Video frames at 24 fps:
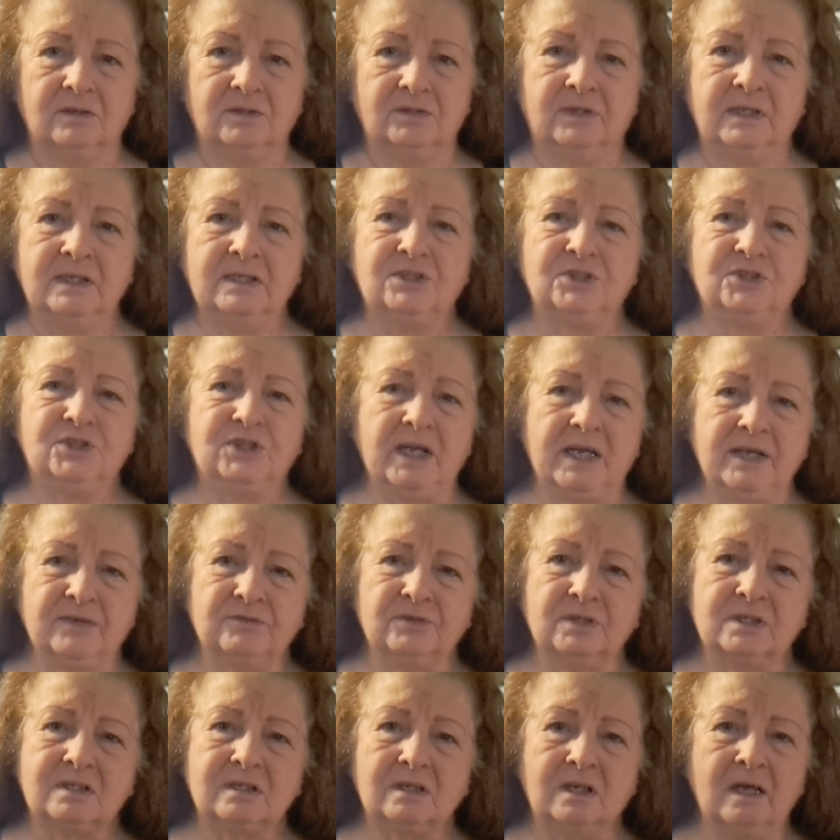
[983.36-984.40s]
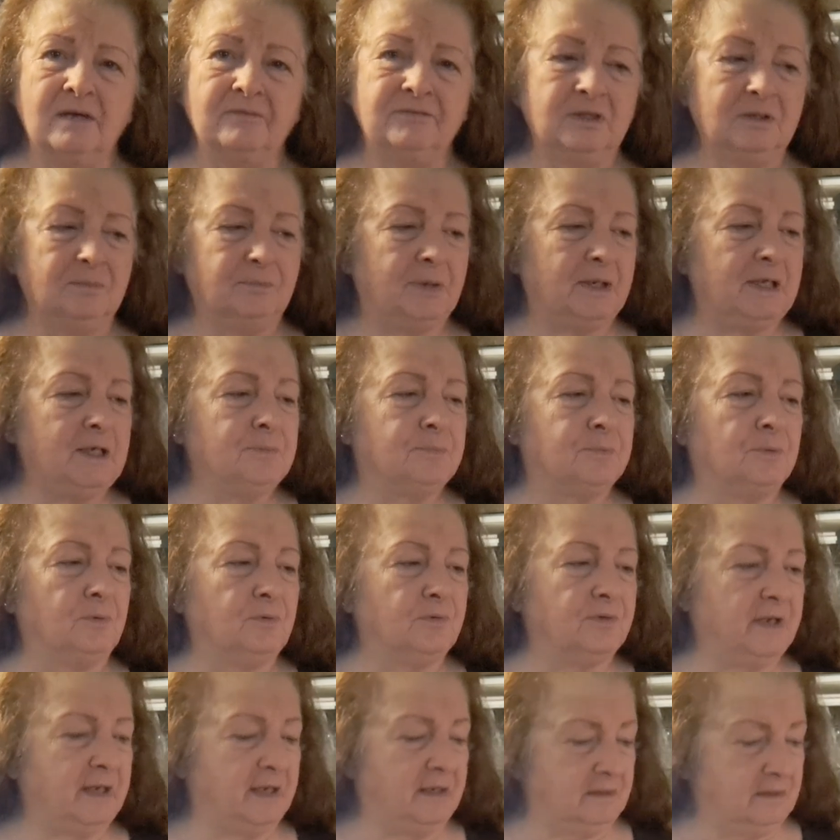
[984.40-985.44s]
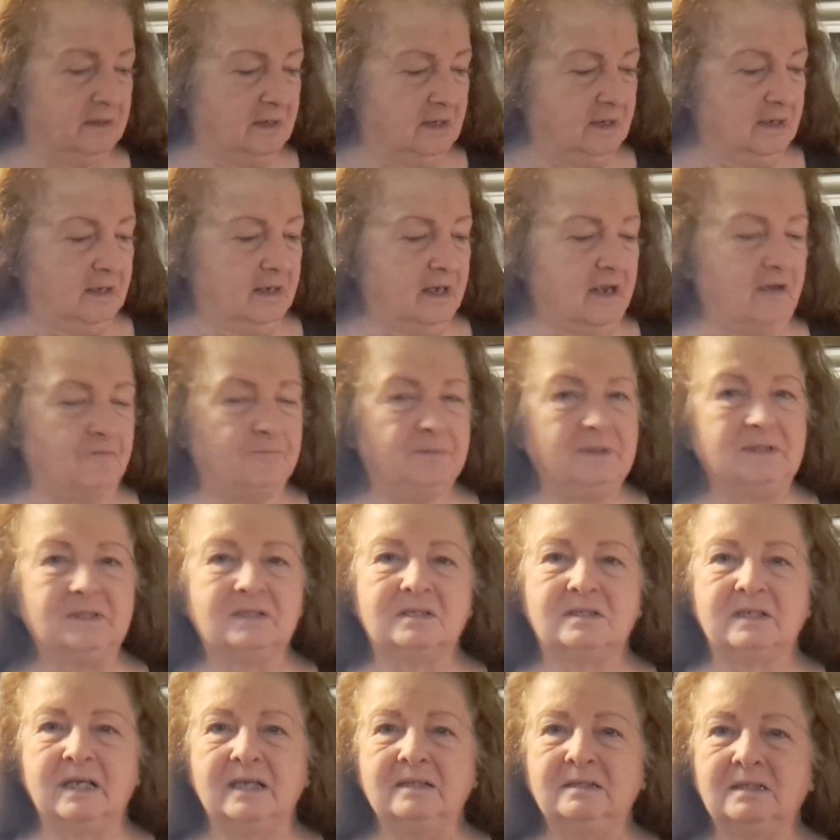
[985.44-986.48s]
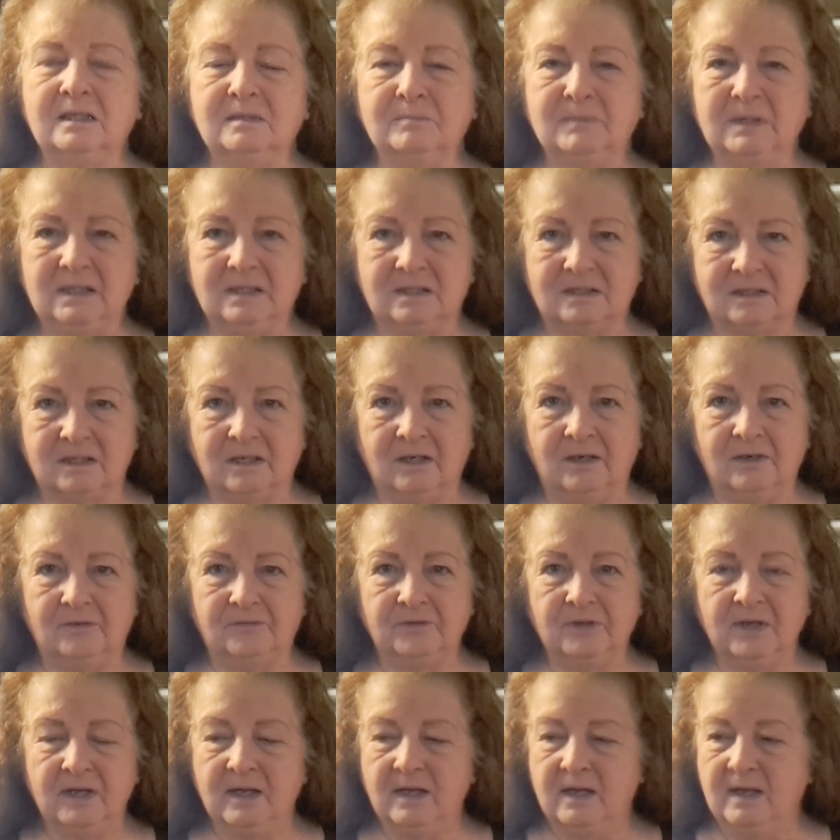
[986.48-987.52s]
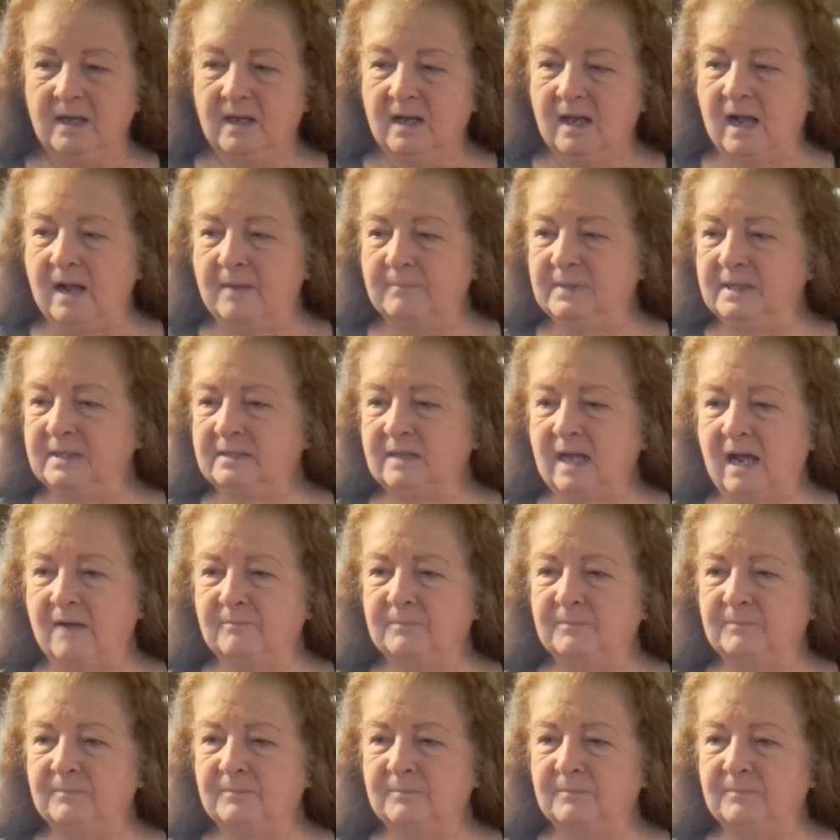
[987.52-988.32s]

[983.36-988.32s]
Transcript: These generous, loving people that have been sending me stuff. I mean,